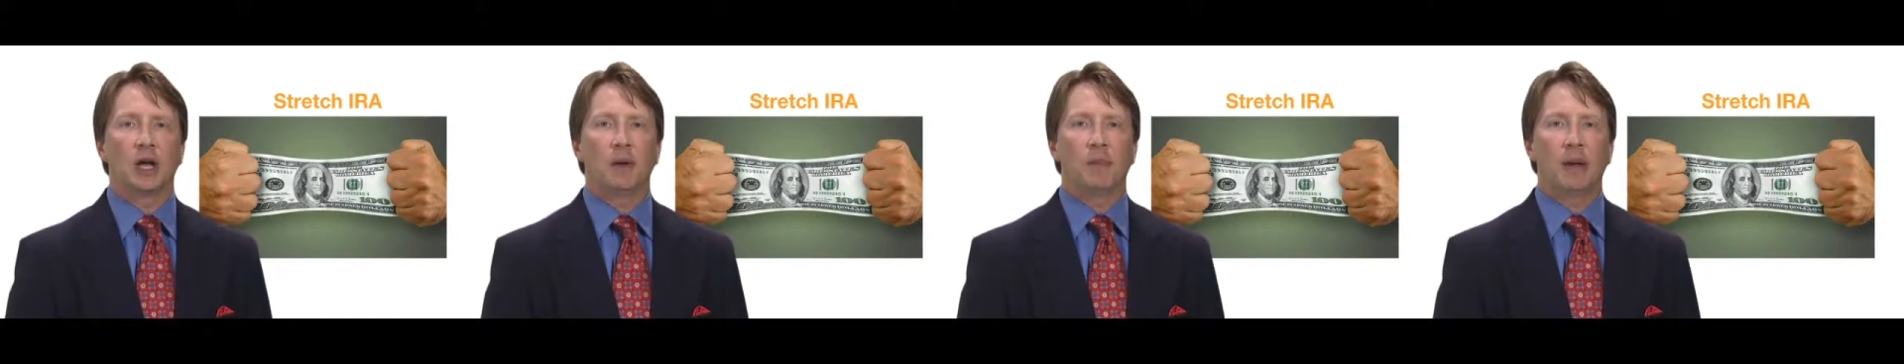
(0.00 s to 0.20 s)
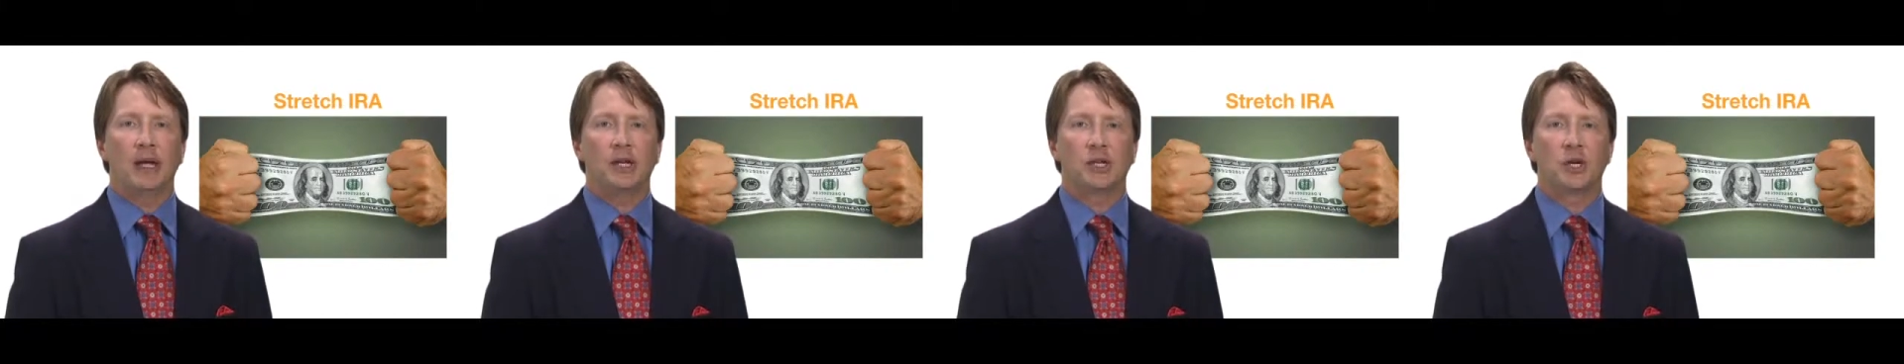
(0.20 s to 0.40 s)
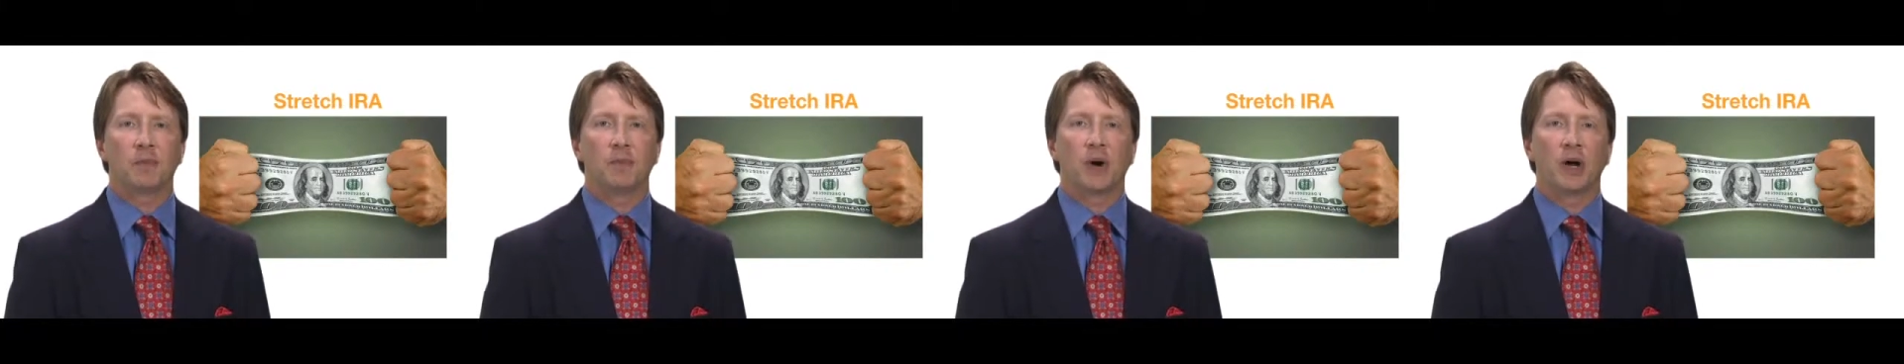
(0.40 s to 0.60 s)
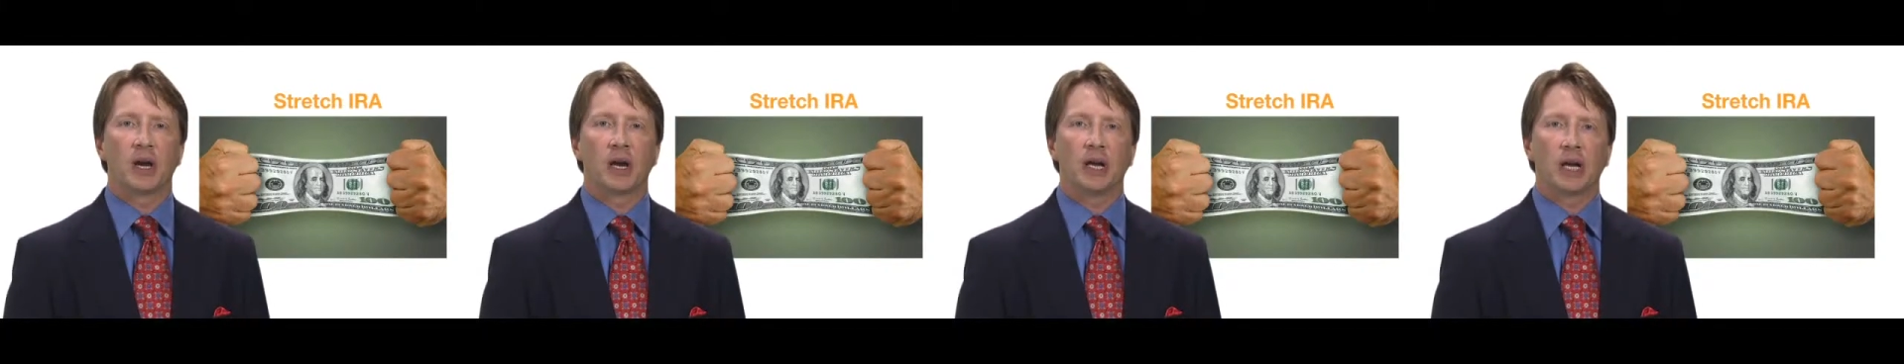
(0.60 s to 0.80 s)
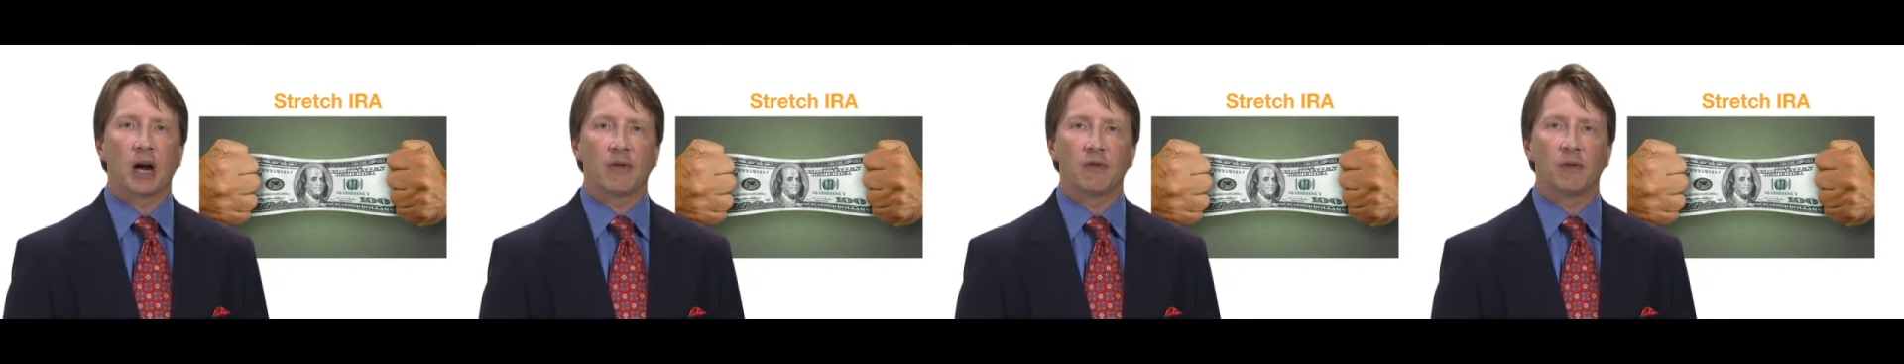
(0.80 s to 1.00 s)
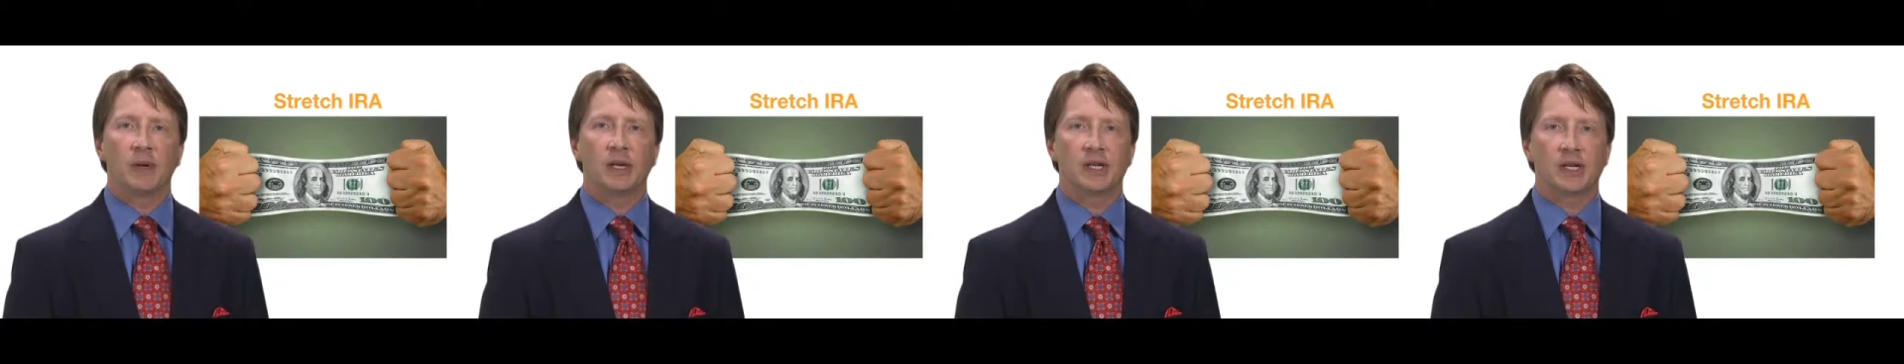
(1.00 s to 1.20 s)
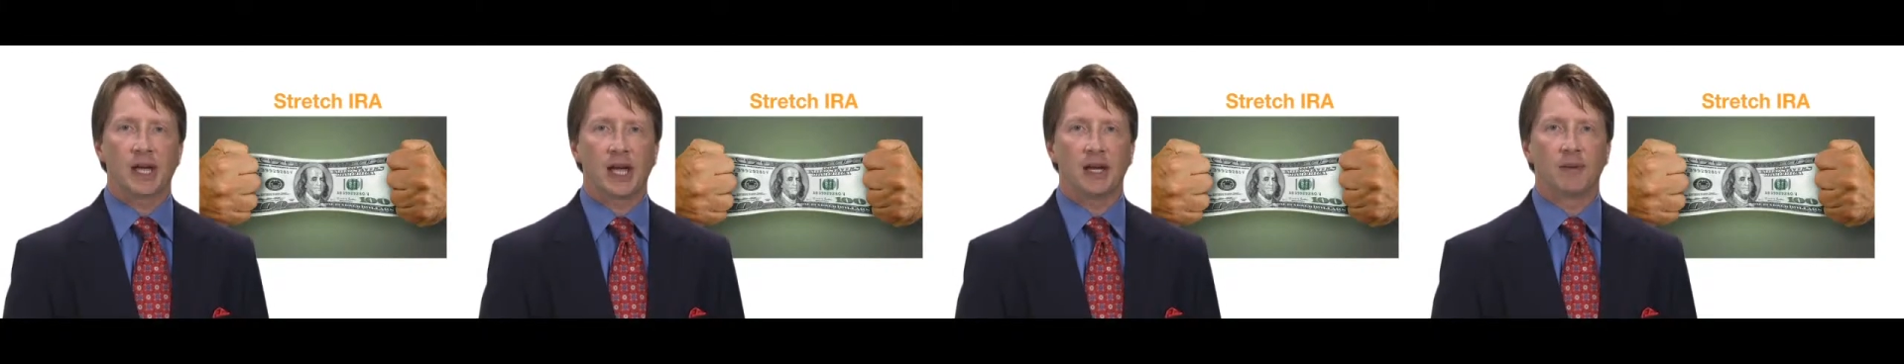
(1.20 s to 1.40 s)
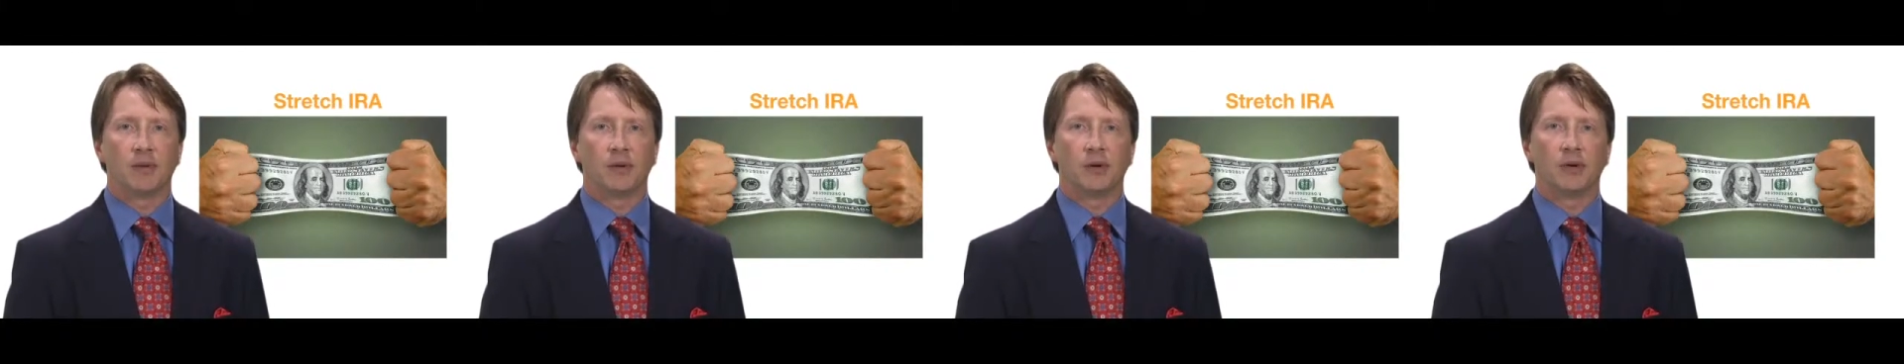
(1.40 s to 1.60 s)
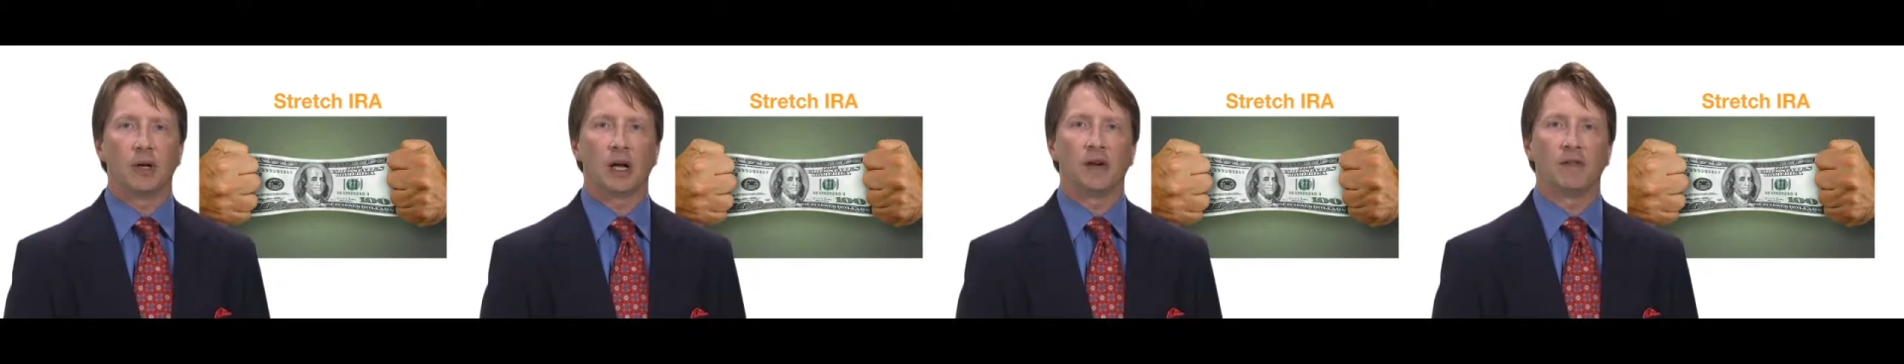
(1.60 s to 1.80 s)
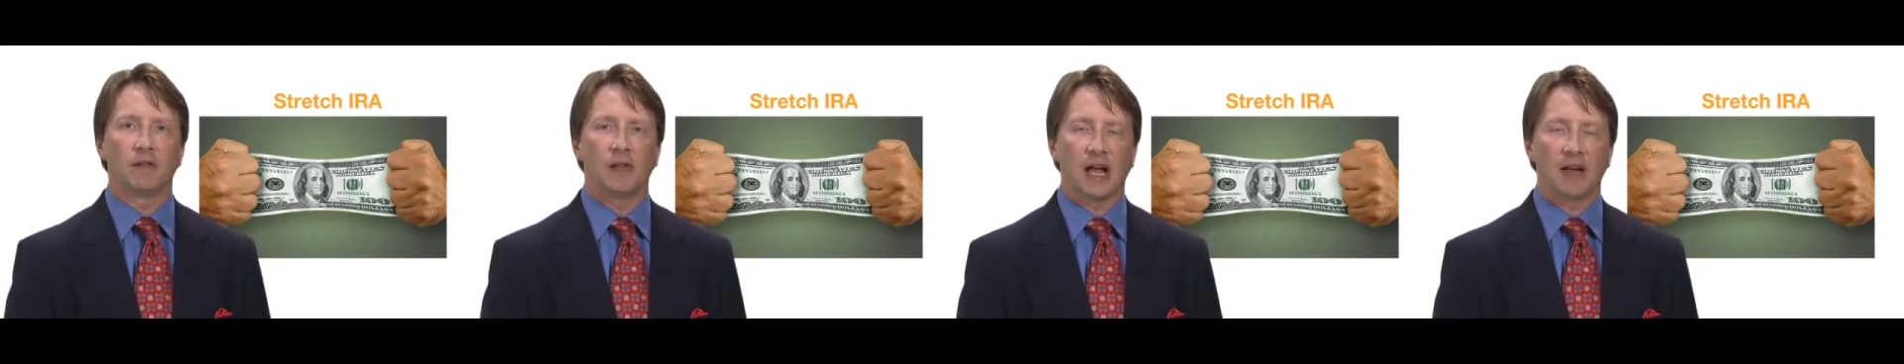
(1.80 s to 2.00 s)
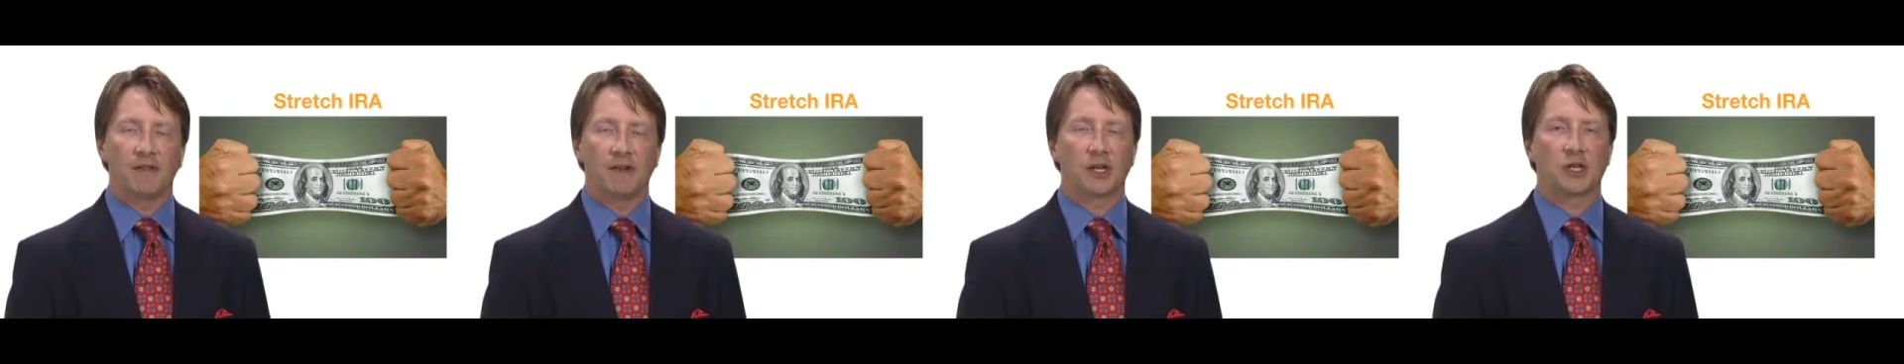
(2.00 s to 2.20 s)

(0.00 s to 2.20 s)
based upon a government table of life